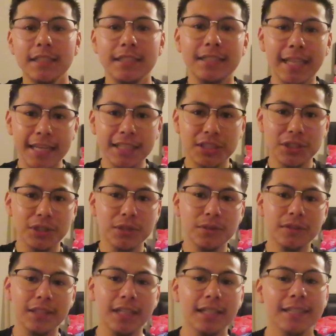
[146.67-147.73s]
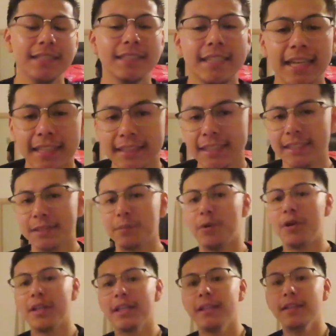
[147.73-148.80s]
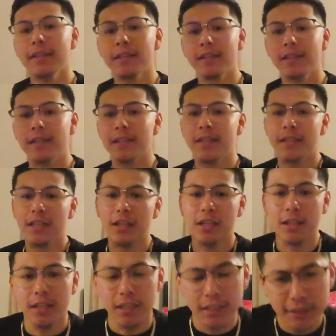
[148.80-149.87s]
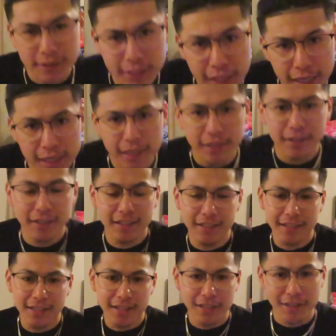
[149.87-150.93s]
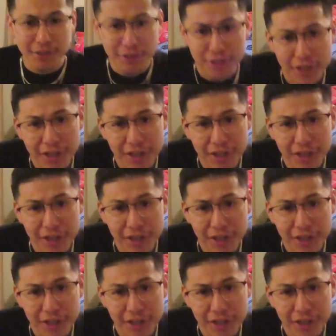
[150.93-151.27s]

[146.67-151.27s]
stay tuned and let's get this money let's get it let's